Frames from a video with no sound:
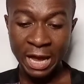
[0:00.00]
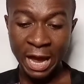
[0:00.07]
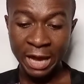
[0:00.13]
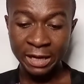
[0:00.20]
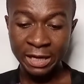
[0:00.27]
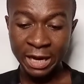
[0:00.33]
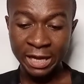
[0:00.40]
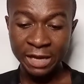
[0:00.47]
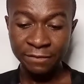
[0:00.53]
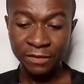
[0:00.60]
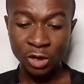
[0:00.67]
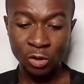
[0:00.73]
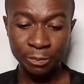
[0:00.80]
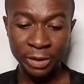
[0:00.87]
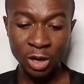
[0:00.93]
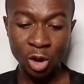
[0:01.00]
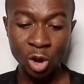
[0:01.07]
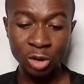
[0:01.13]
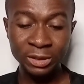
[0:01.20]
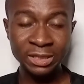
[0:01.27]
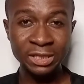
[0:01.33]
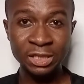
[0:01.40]
and that if they obey
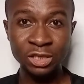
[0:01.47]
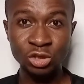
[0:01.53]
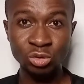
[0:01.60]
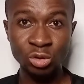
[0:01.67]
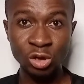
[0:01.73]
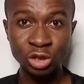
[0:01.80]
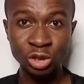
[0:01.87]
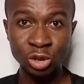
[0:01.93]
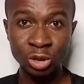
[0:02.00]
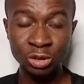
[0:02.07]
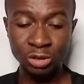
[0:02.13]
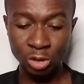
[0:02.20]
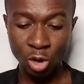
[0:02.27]
all these instructions,